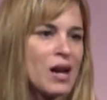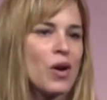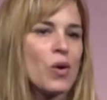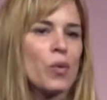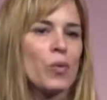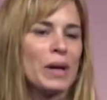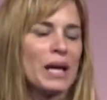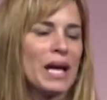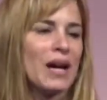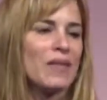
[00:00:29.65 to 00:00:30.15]

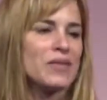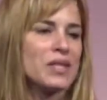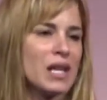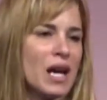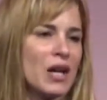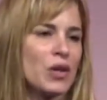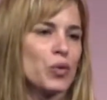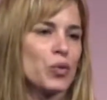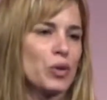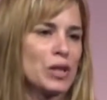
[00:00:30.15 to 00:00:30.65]
We have
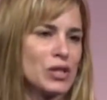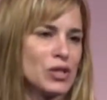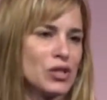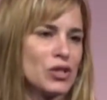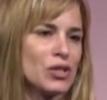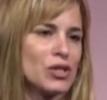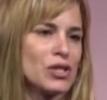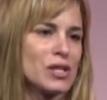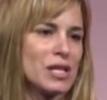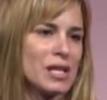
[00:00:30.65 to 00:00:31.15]
done
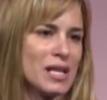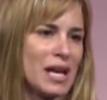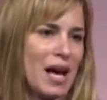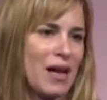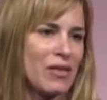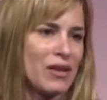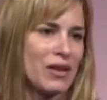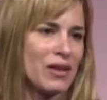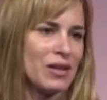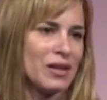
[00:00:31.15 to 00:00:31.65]
research
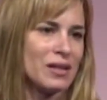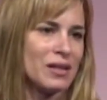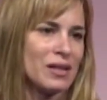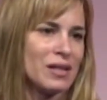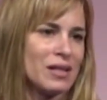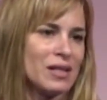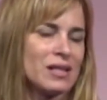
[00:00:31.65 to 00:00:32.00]
together,